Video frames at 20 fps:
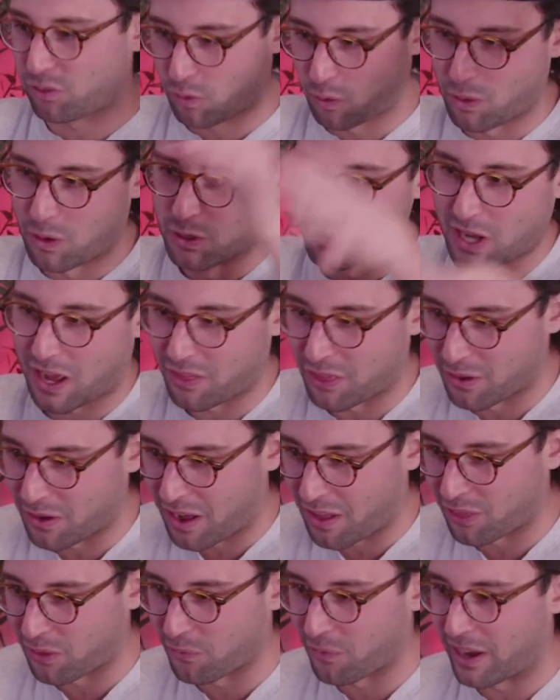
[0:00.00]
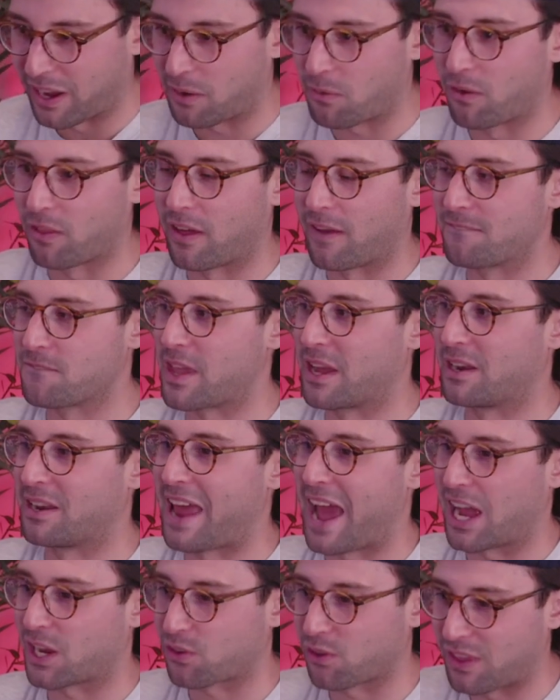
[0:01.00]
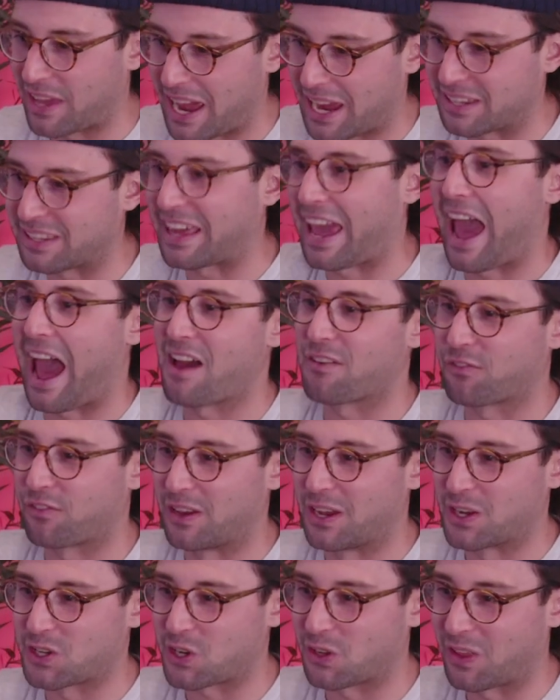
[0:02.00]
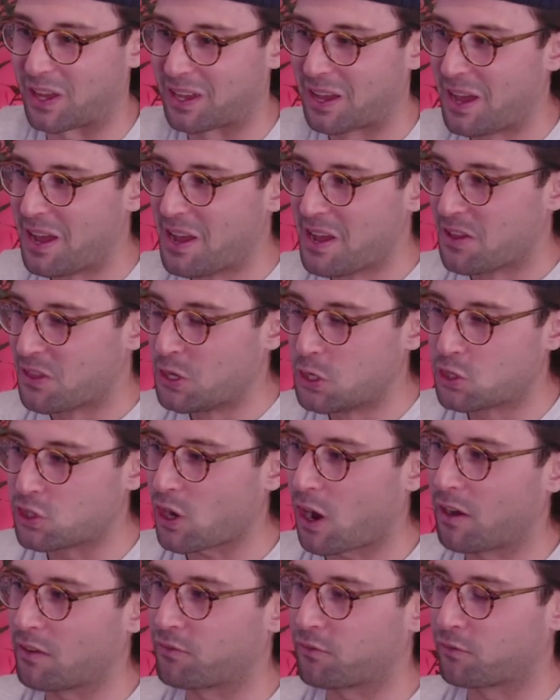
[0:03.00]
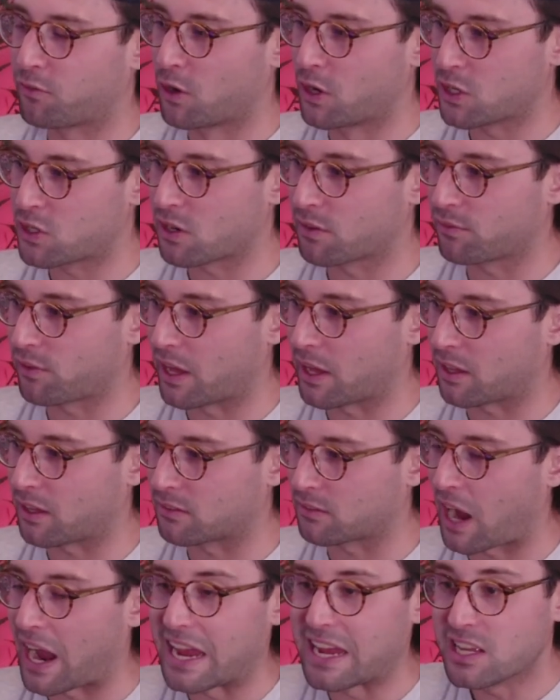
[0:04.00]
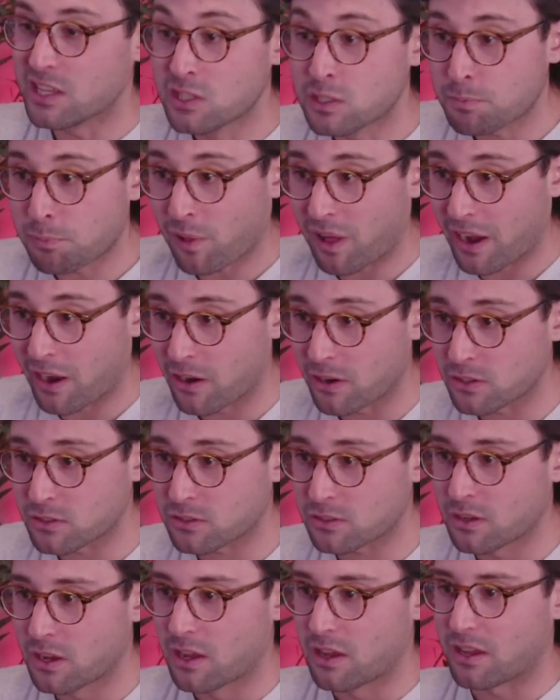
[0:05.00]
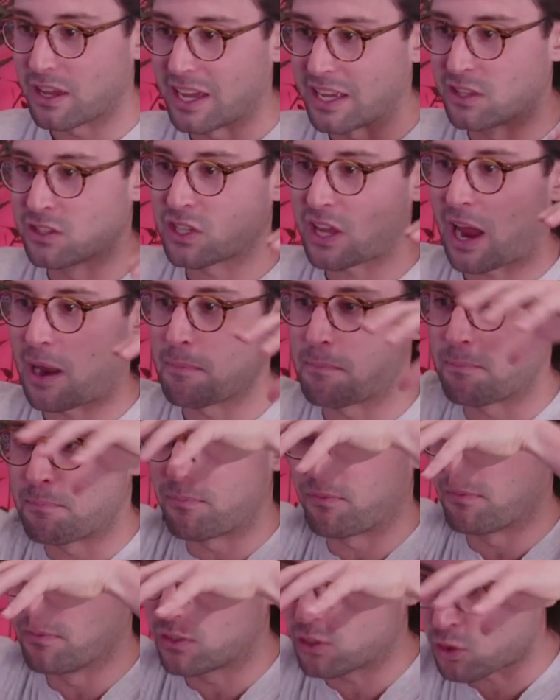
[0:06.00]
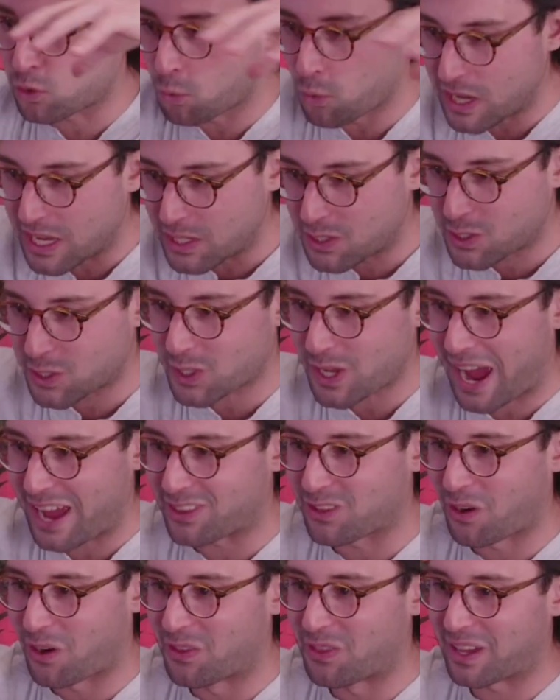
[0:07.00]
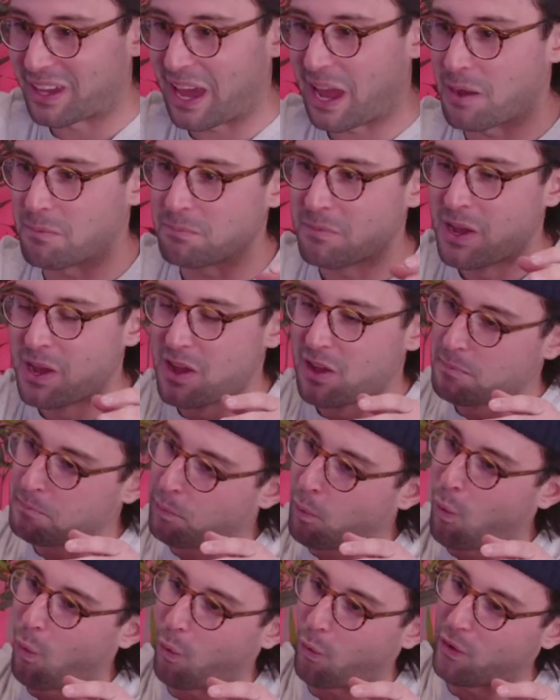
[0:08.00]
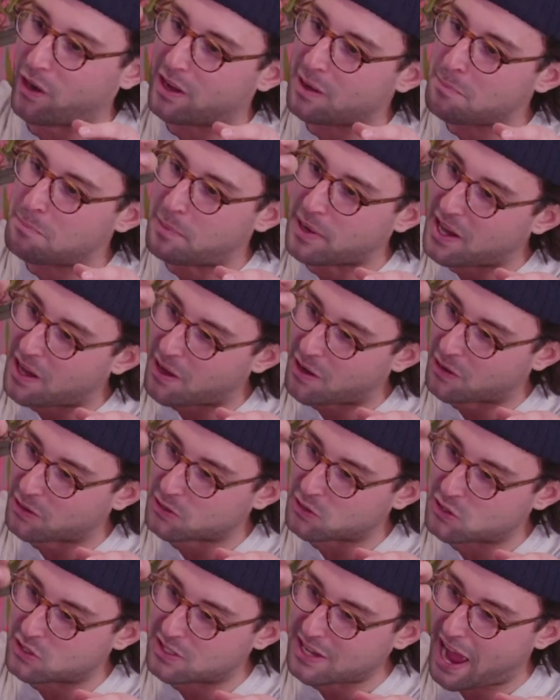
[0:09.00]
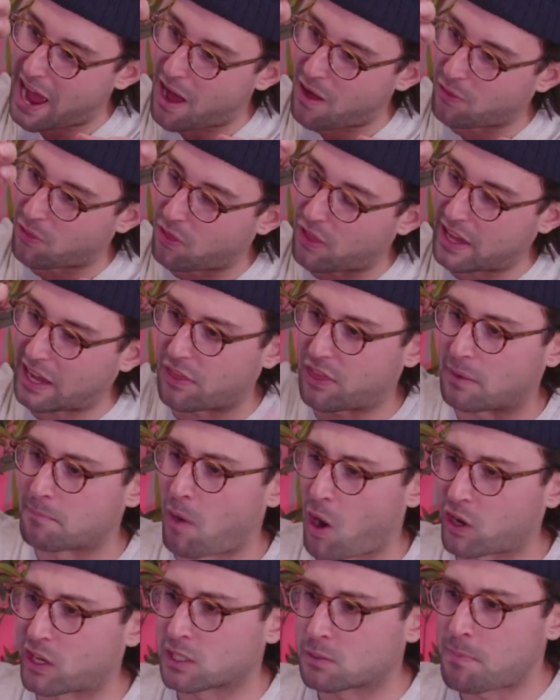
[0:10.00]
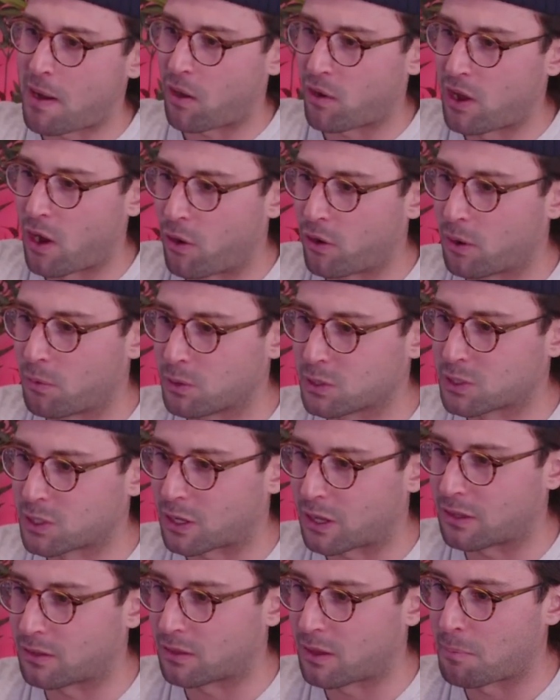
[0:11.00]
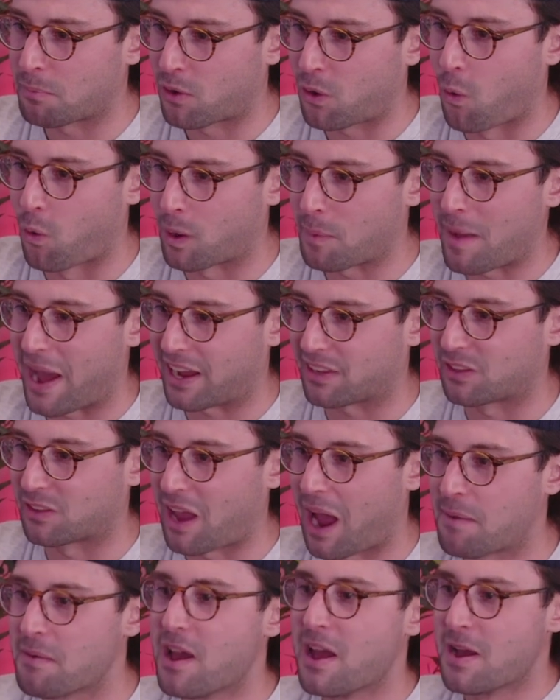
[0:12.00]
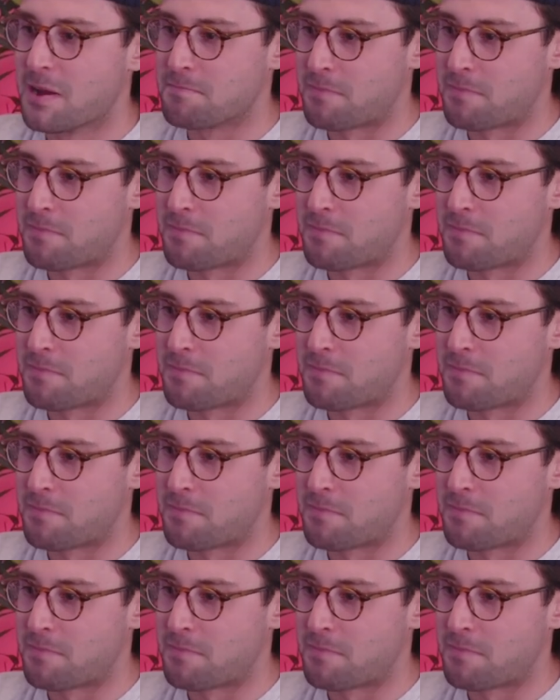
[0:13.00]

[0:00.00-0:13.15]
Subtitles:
And they throw those on the rink. Well, in Nashville, they had catfish. And like you saw footage of like Titans players inside suites during the game, pouring beers down. Like I think Marcus Mariota was the quarterback at the time.